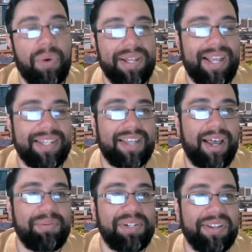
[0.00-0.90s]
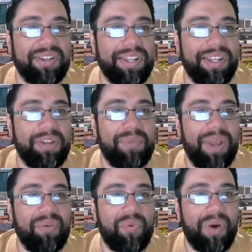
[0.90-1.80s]
One last optional thing you
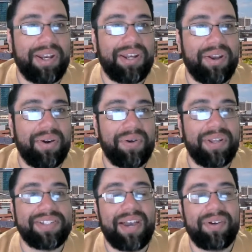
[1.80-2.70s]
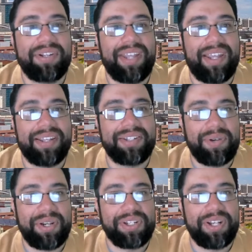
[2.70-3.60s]
might want to know is how to take a
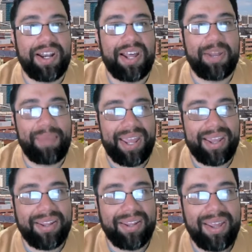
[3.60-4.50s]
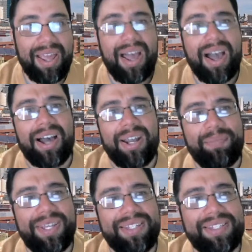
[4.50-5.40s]
screenshot on the Mac. On a
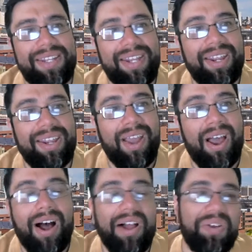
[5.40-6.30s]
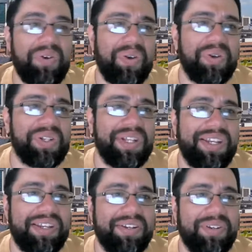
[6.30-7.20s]
PC, all you usually
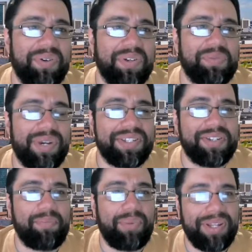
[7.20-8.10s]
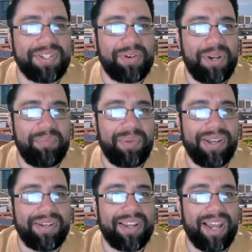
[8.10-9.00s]
need to do is press the print screen
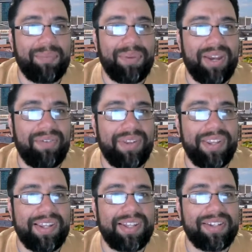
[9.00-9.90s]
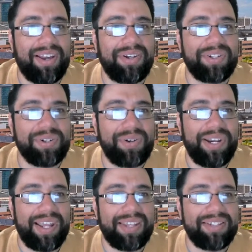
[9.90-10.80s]
button to copy everything that's on your
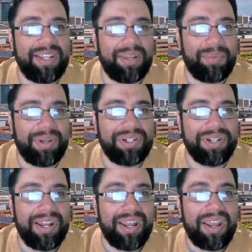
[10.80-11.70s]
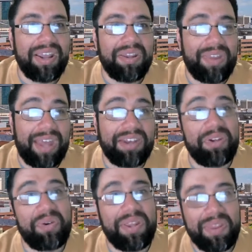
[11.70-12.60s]
screen as an image that
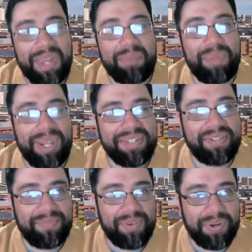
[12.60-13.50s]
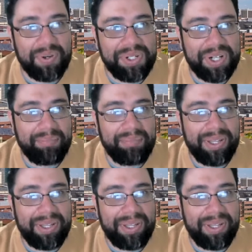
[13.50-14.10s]
you can then paste to Photoshop.